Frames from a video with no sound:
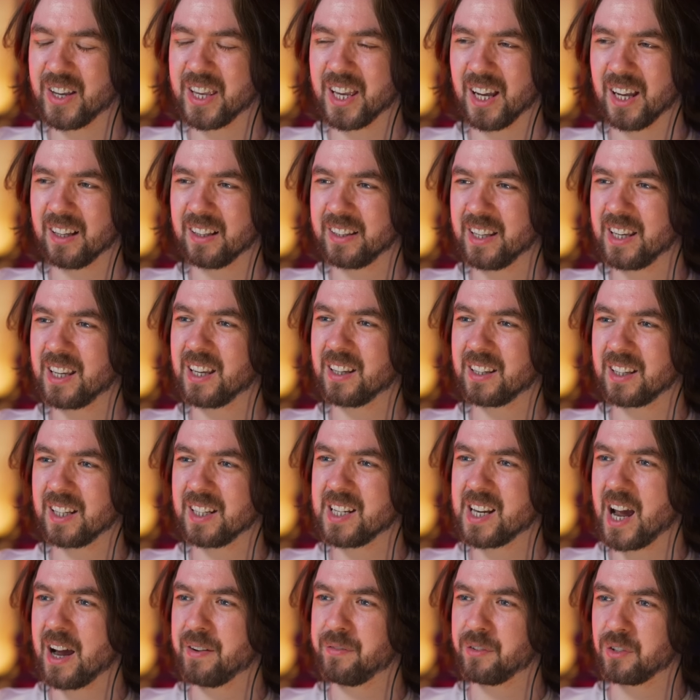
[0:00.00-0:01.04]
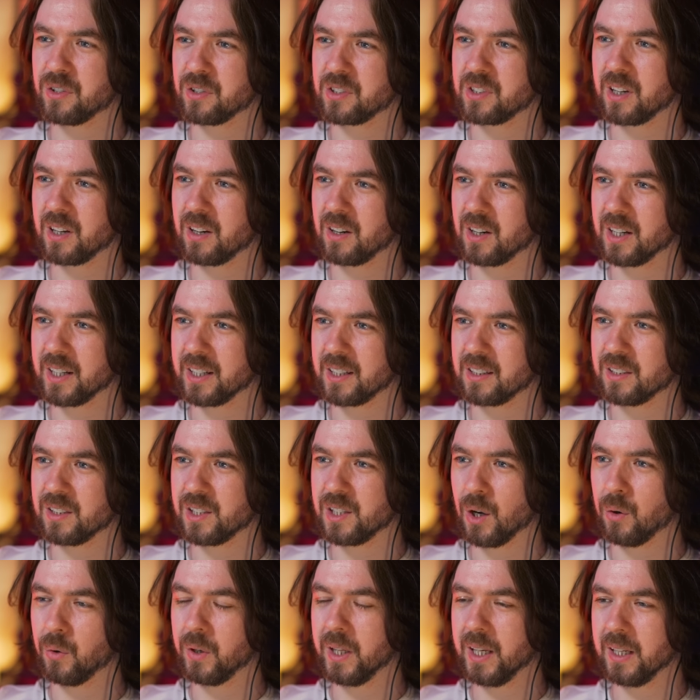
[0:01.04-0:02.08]
Oh yeah, they get cadavers that are like
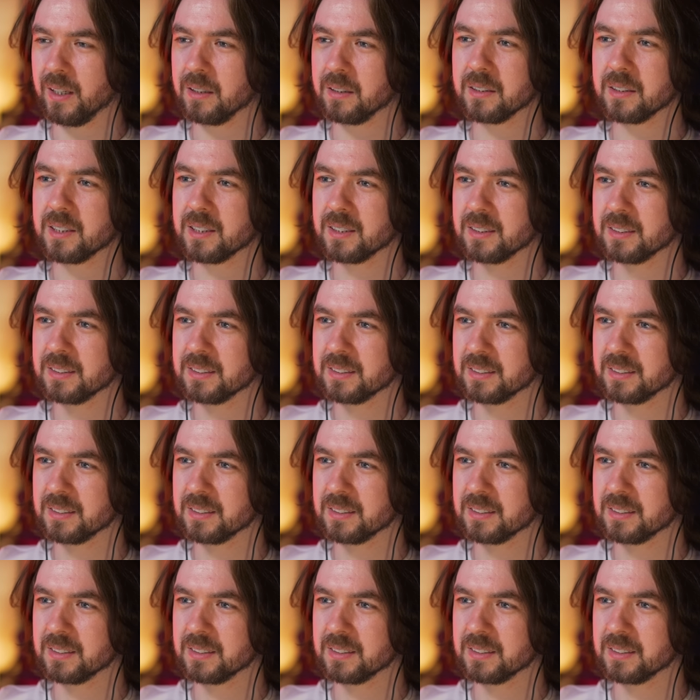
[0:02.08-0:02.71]
donated.